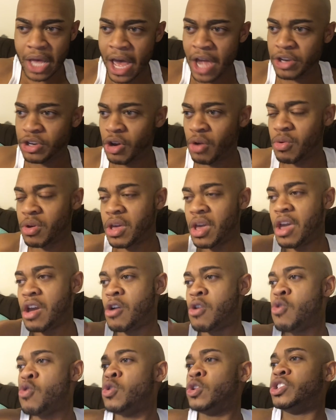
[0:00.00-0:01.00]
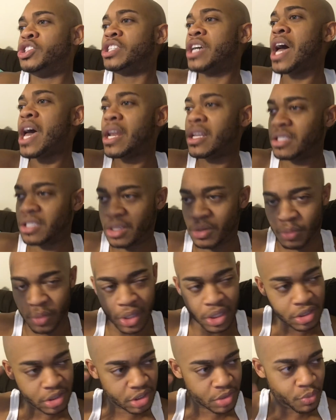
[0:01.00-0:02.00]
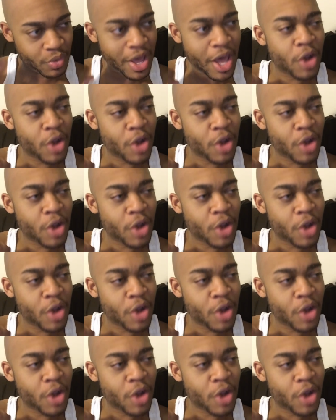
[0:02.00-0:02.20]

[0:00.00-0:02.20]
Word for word: I don't care who John is in a relationship with.